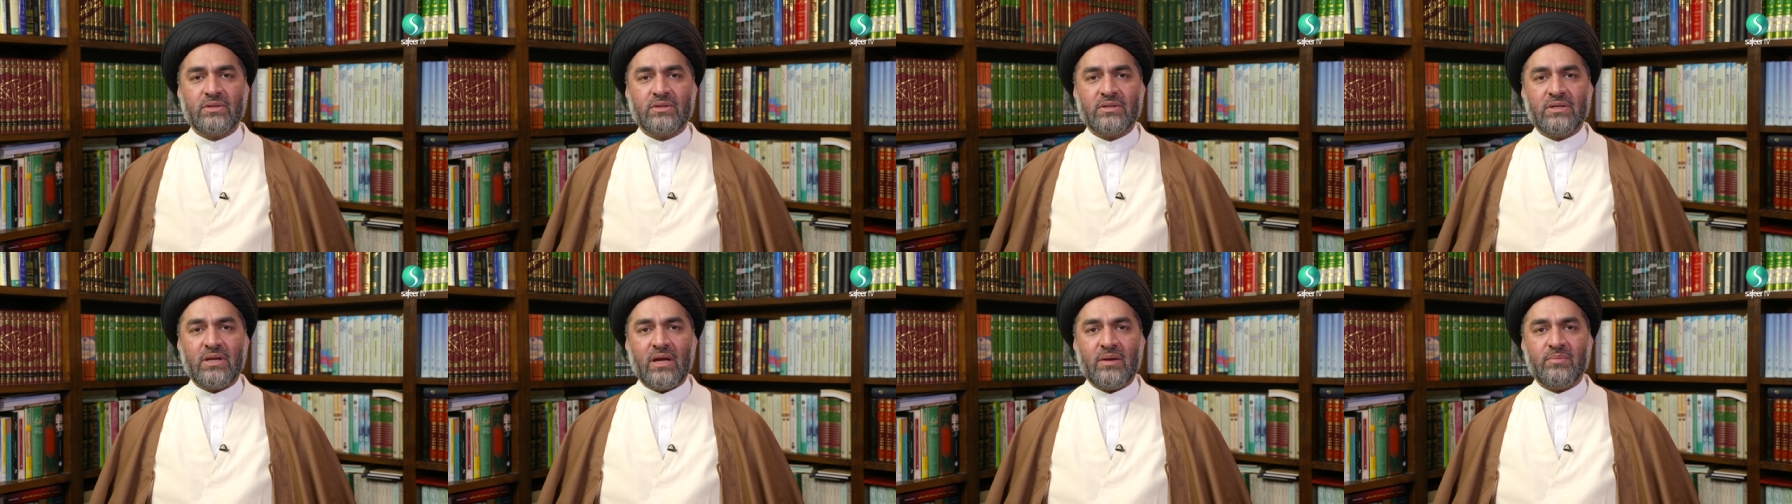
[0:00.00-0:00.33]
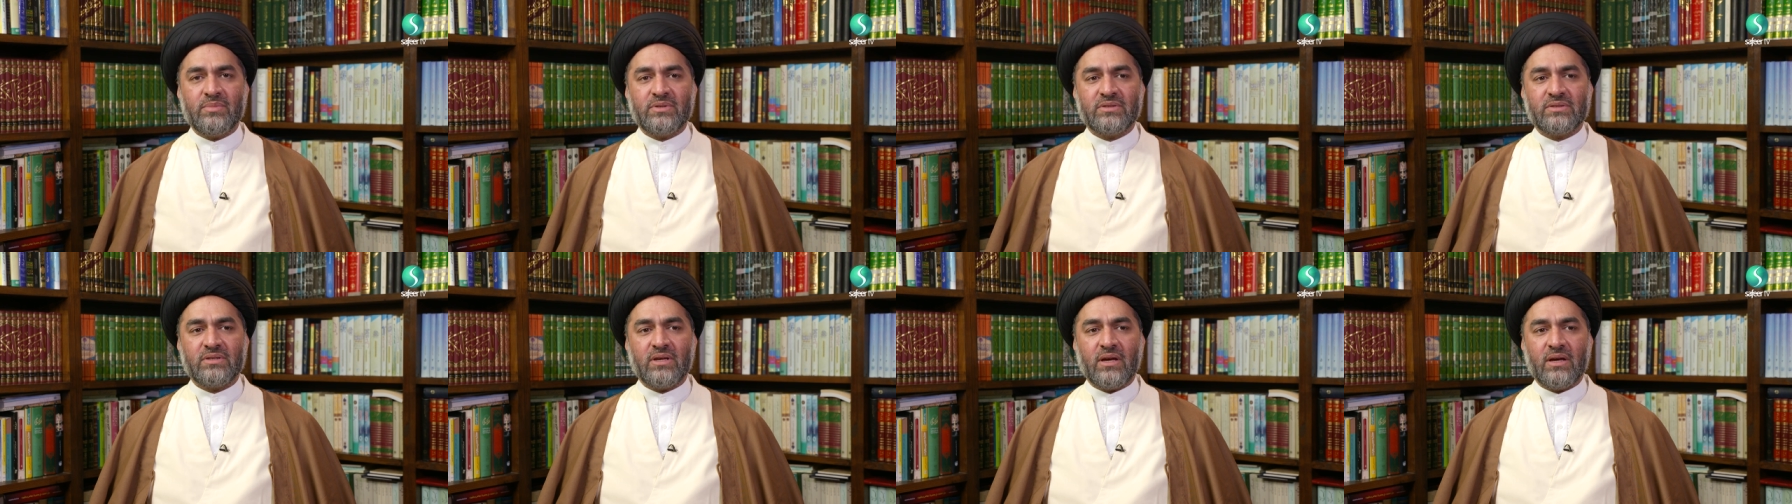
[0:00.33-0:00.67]

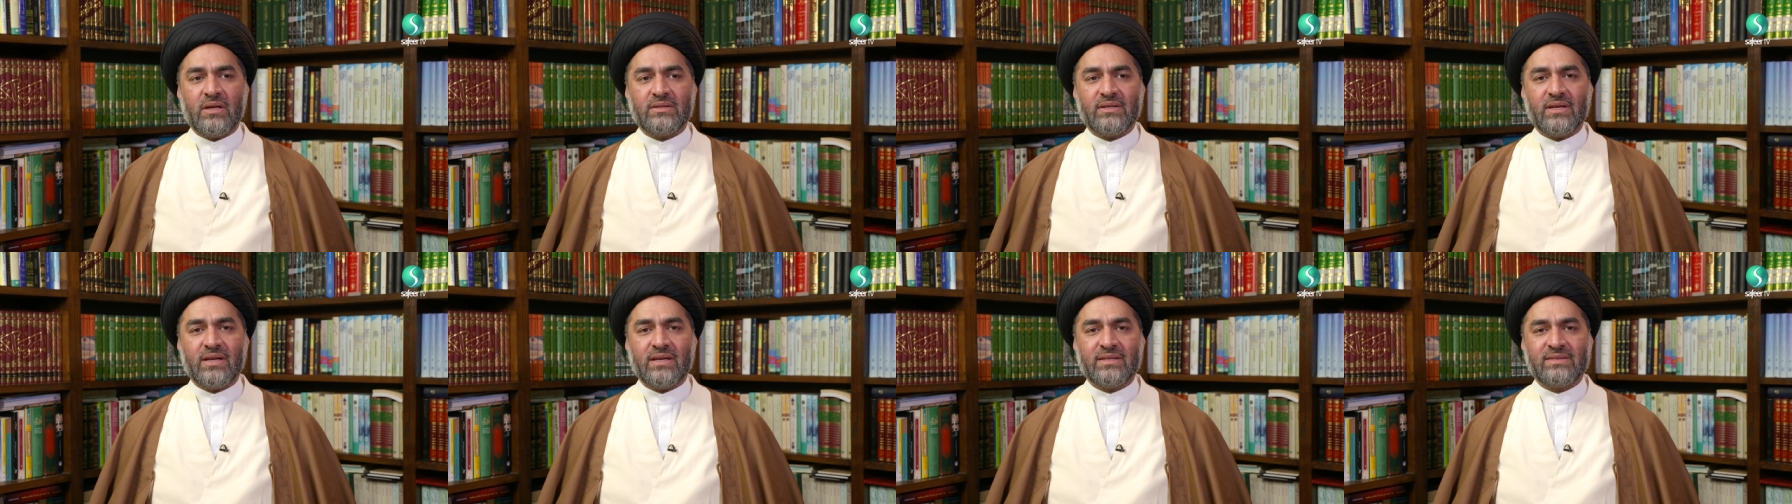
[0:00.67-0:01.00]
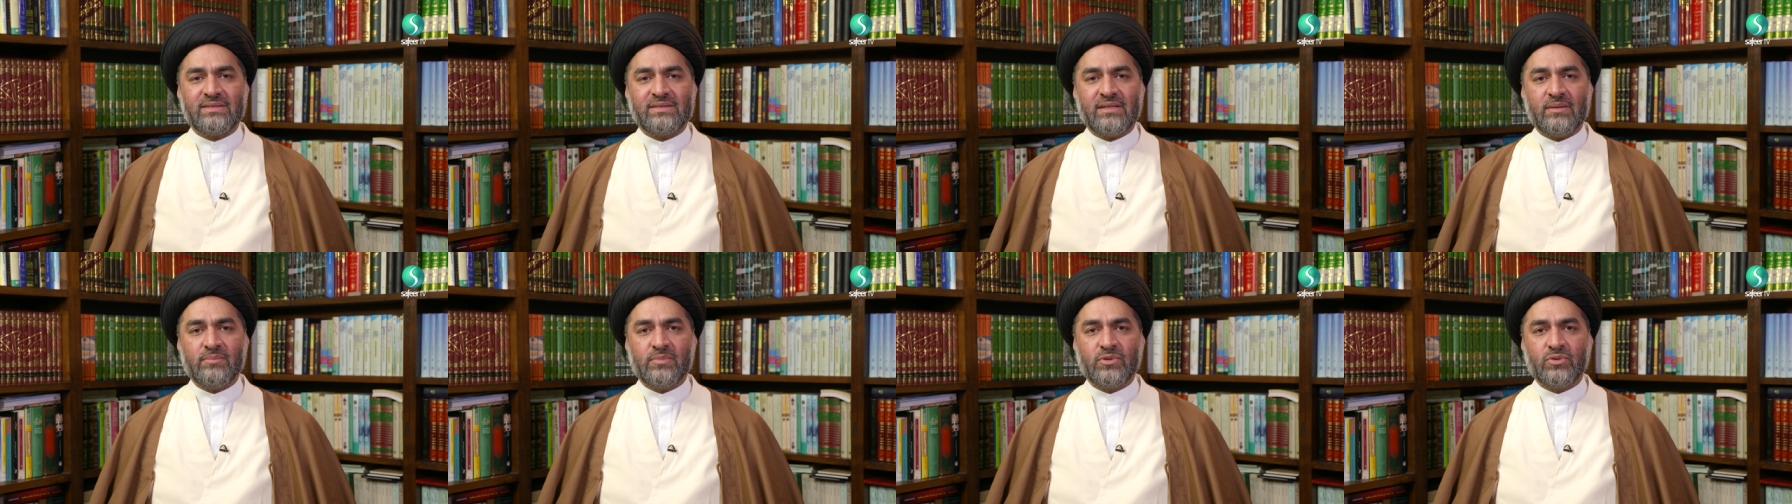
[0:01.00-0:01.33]
named
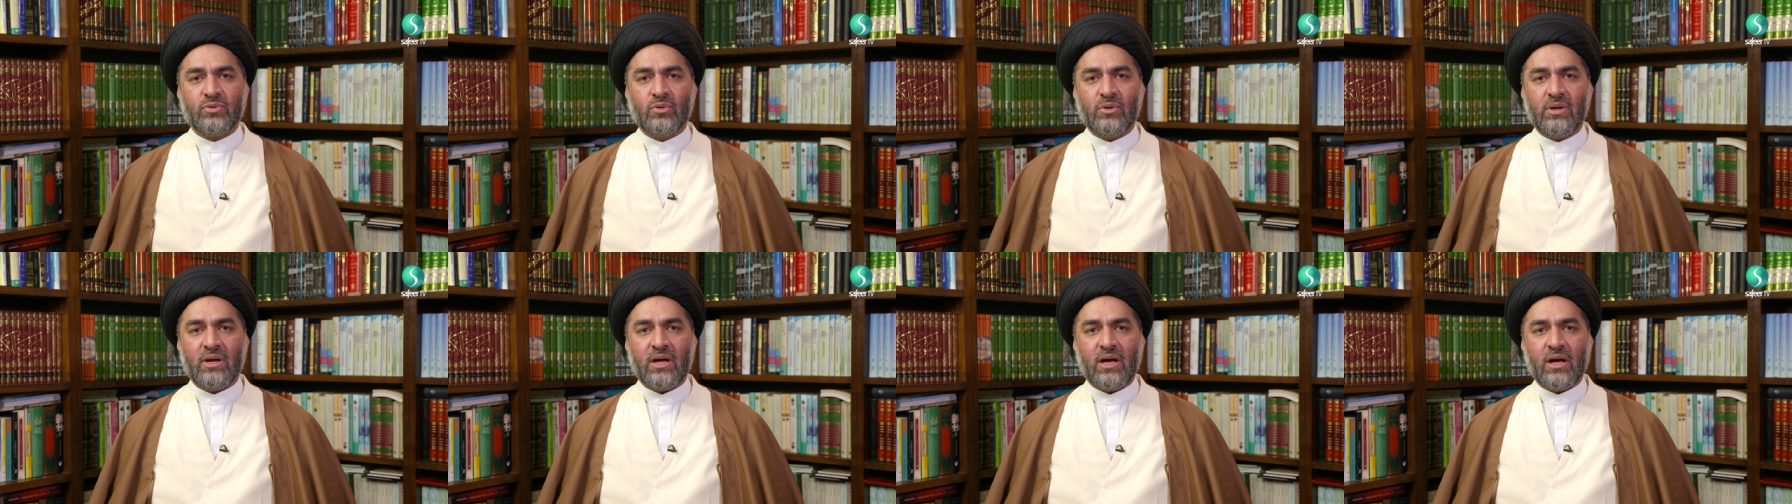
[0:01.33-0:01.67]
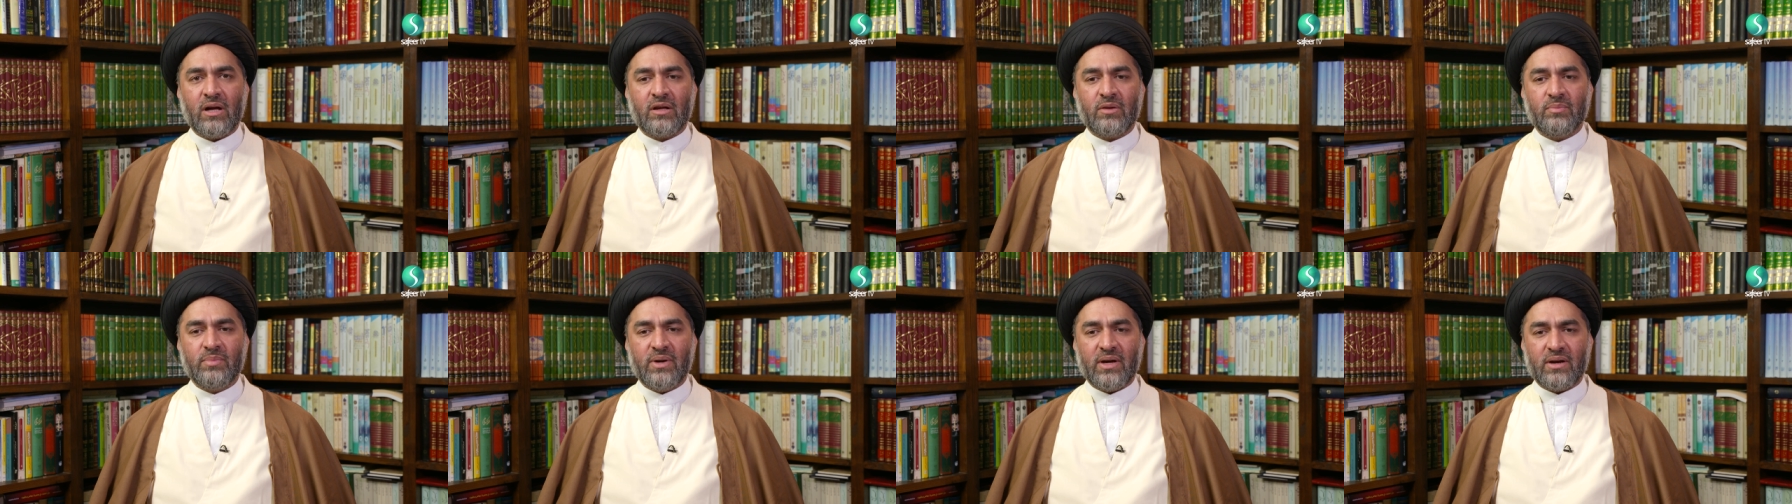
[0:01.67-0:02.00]
As-Sibtul
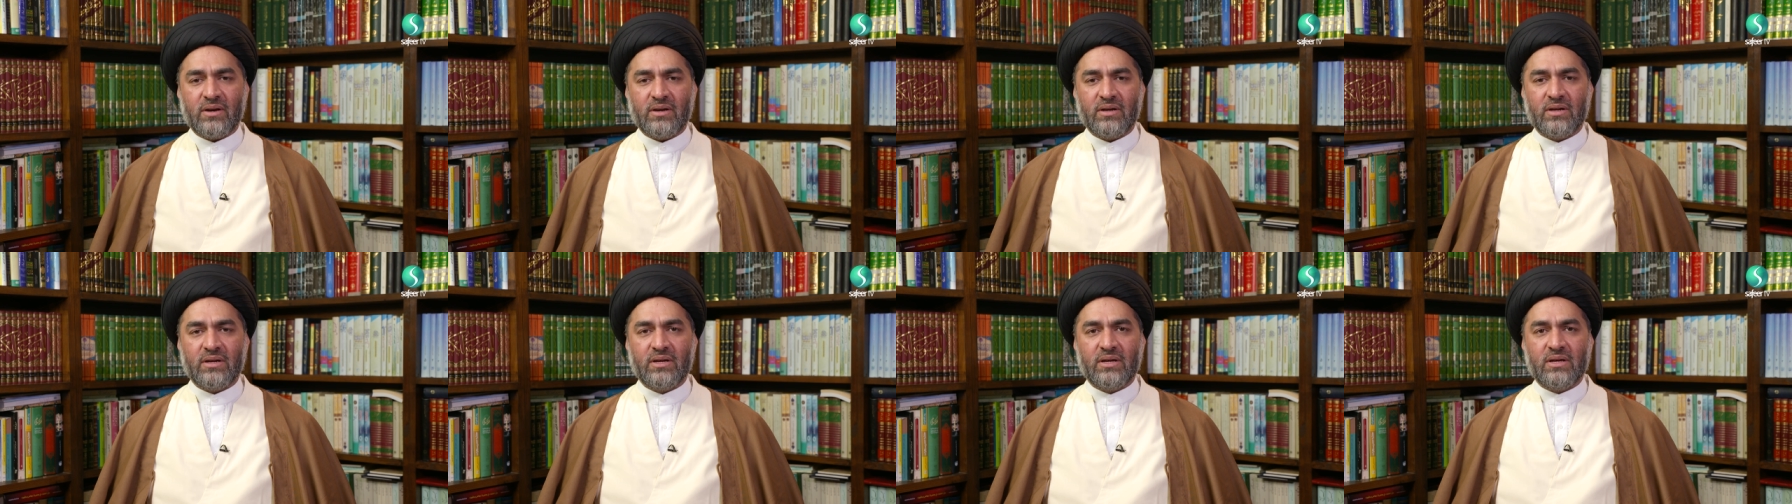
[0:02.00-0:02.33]
Akbar,